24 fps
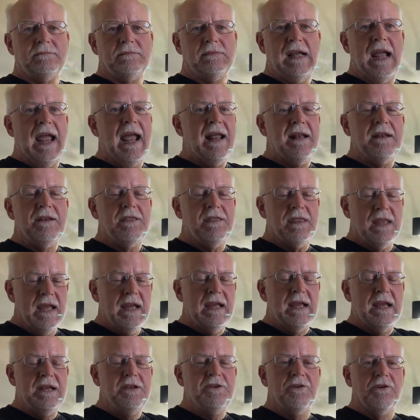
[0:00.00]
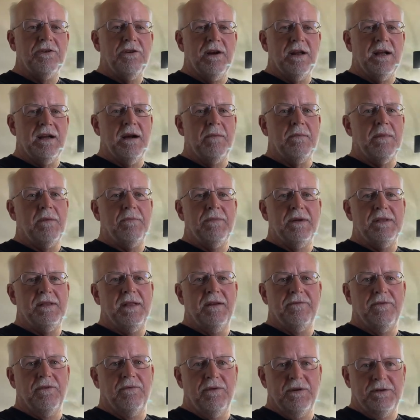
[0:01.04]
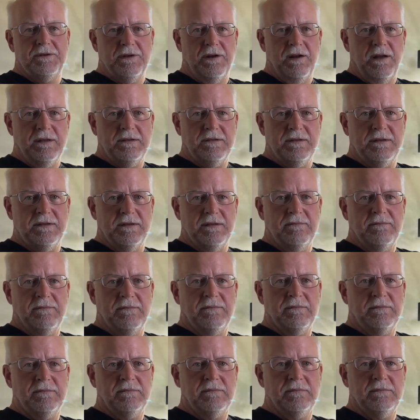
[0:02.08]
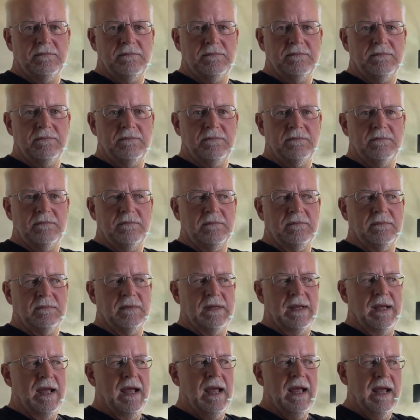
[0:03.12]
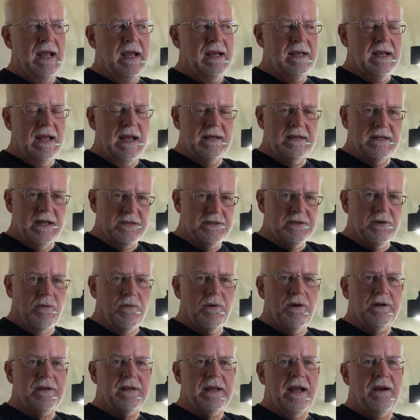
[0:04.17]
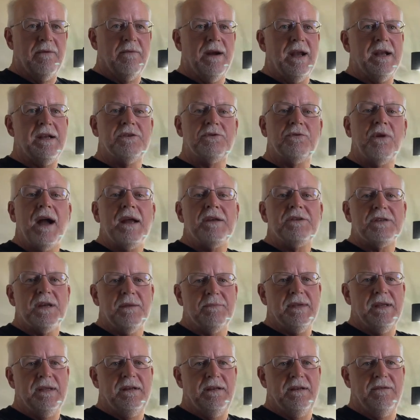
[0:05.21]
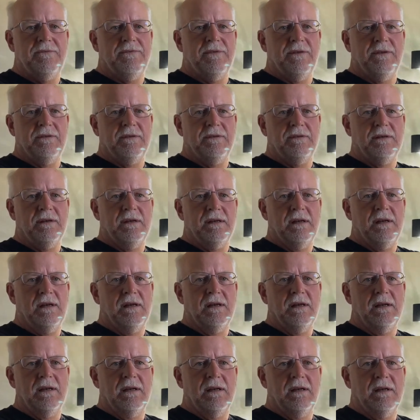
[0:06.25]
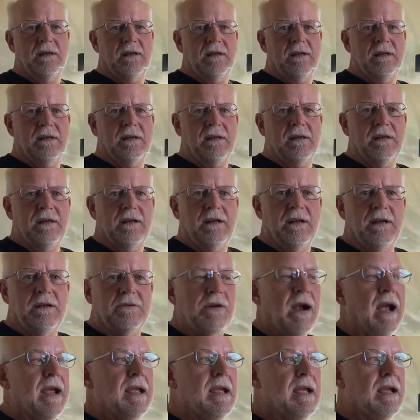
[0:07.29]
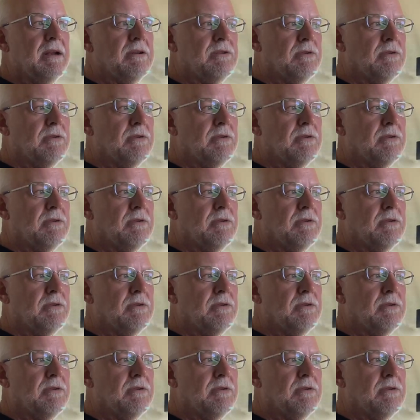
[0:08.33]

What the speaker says: and thinking you're going to come up with different results. It doesn't work that way. Try something different. Try